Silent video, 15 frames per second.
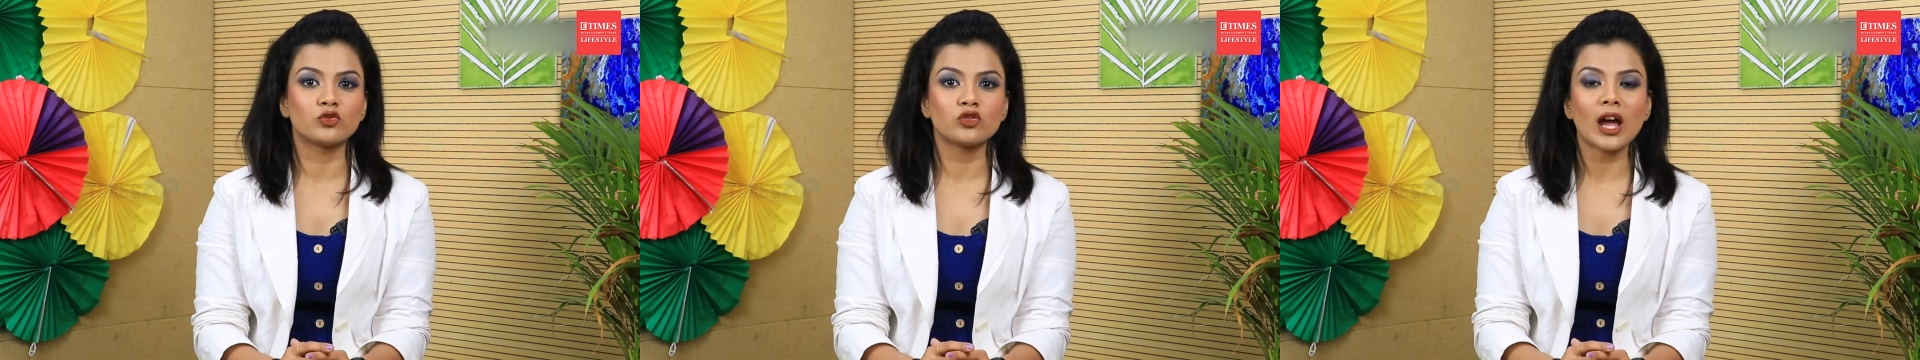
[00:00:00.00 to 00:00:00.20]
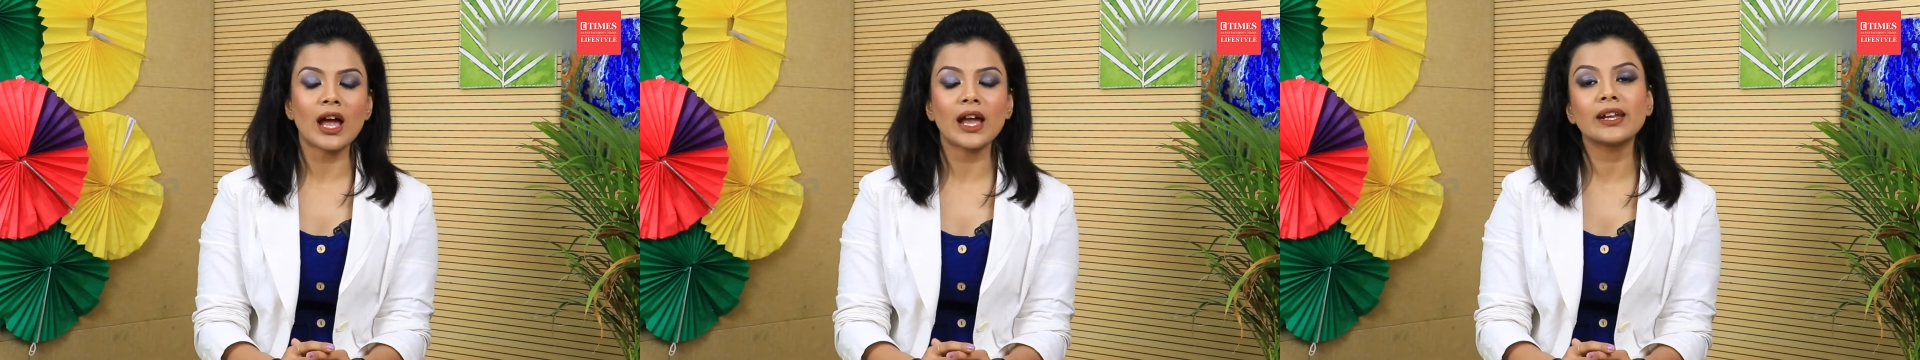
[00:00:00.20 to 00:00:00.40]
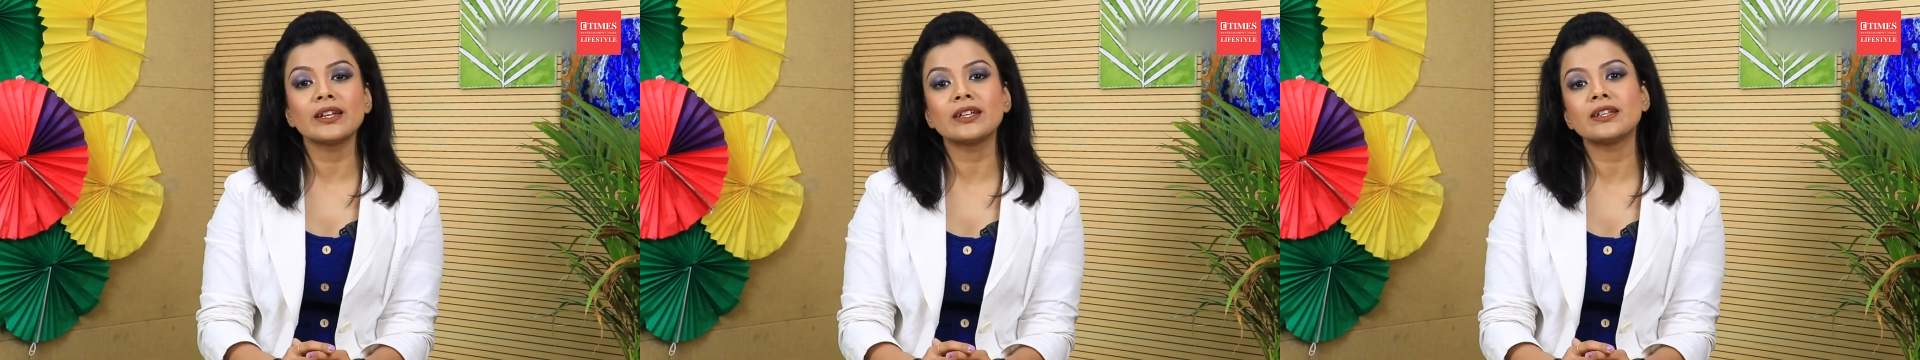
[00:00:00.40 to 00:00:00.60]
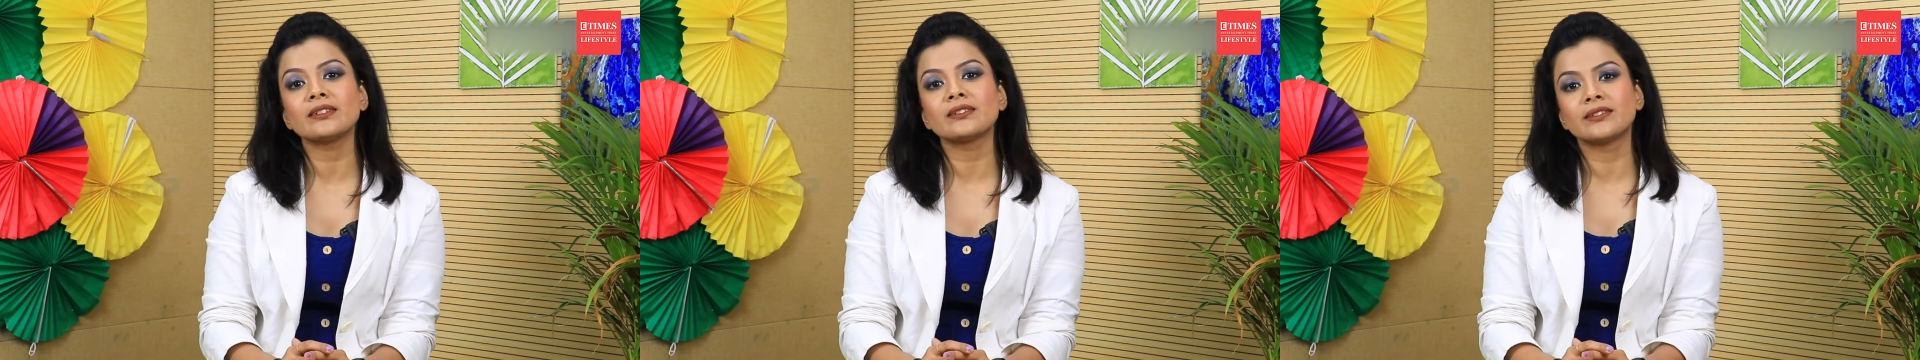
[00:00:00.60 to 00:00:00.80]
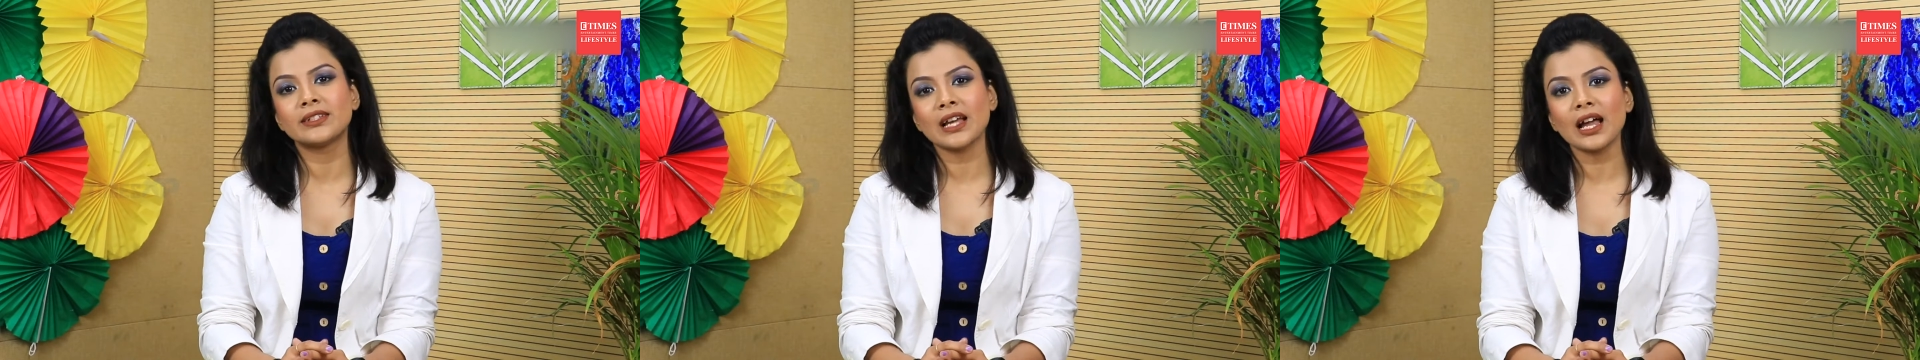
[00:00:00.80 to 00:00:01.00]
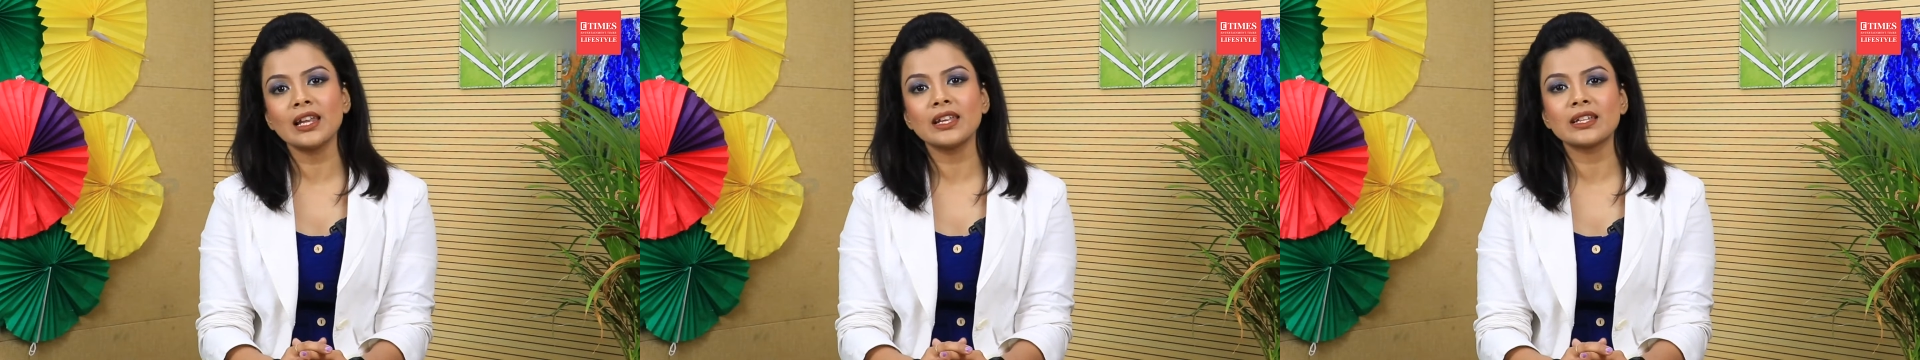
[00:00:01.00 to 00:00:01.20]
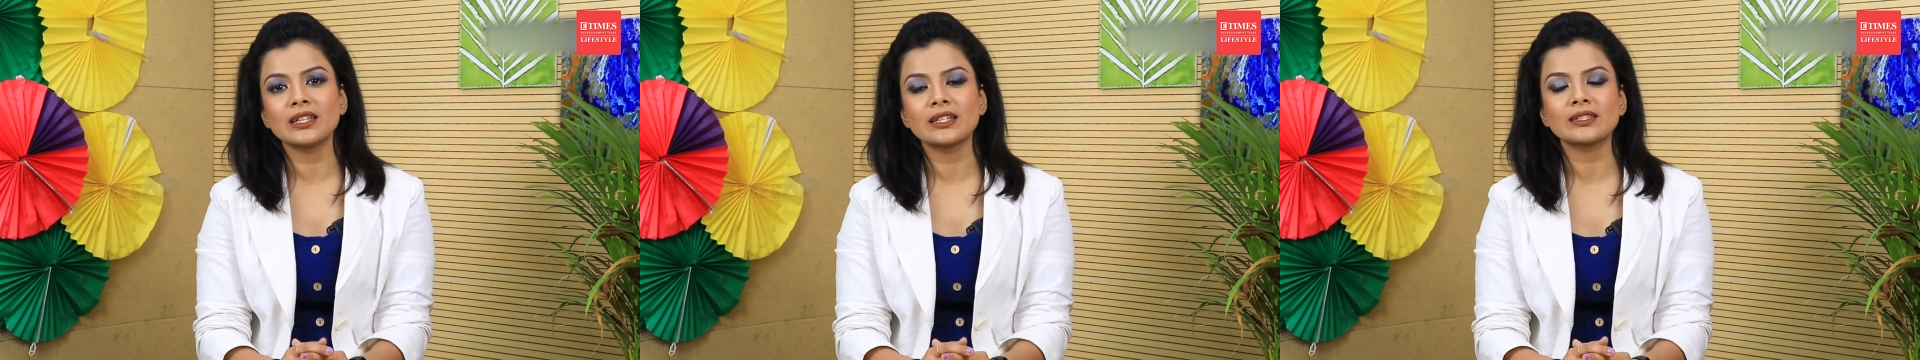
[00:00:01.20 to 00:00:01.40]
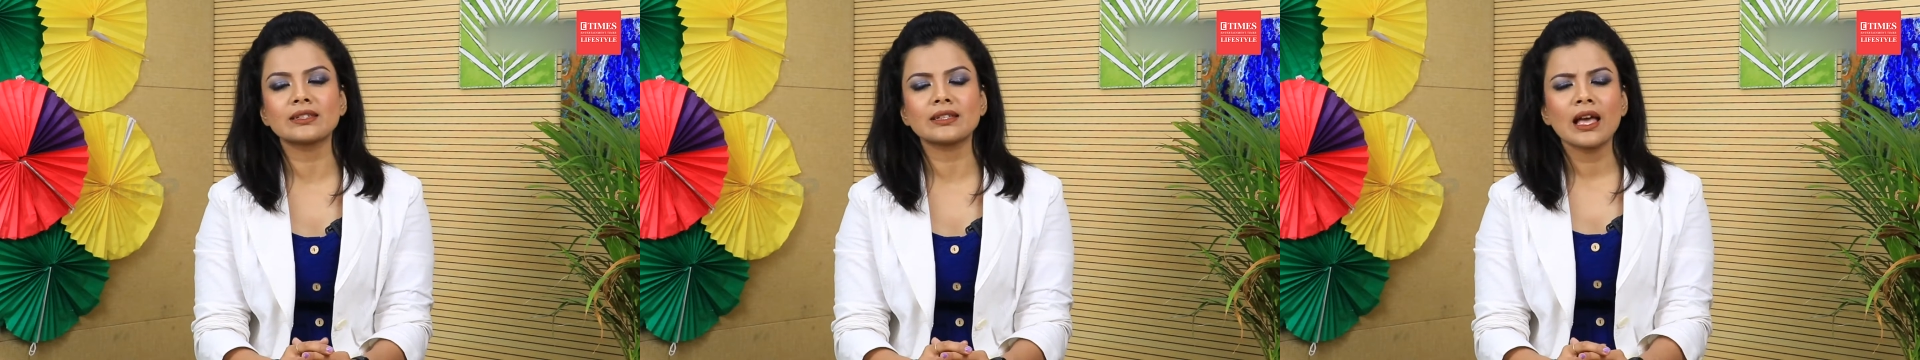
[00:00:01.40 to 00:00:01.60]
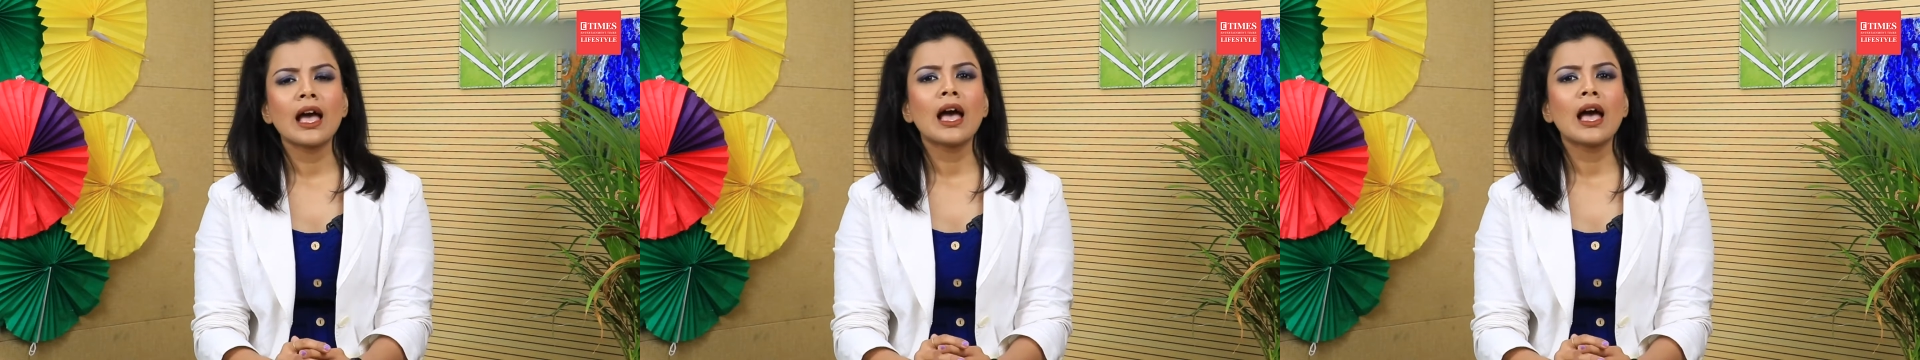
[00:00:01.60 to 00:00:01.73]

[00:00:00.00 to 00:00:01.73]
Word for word: dryness, dullness,